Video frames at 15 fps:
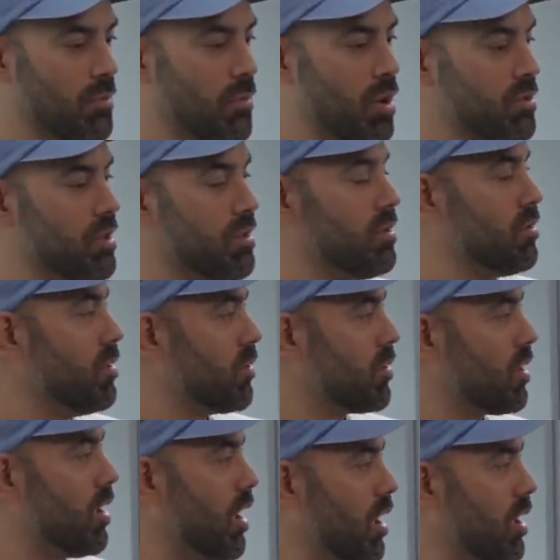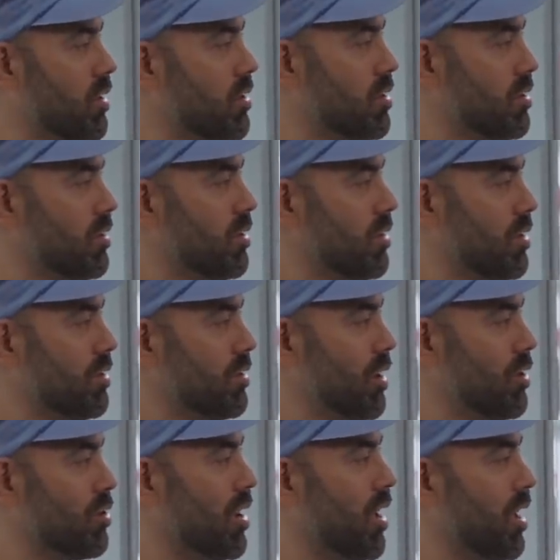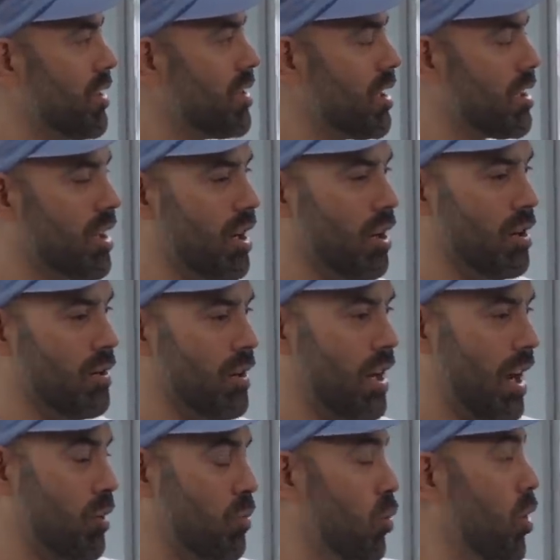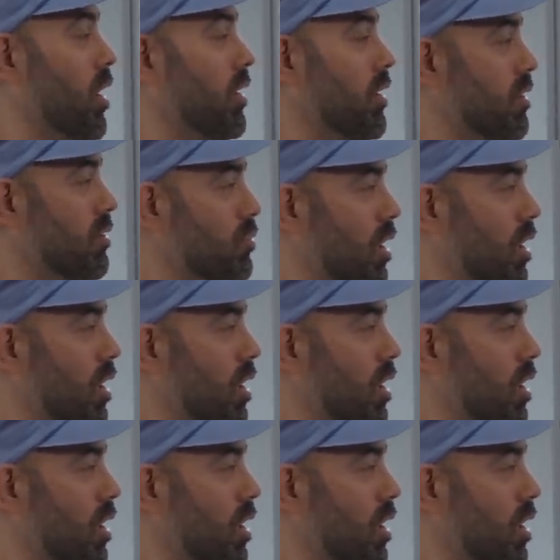a multitude of clients that you got to take care of, I had one,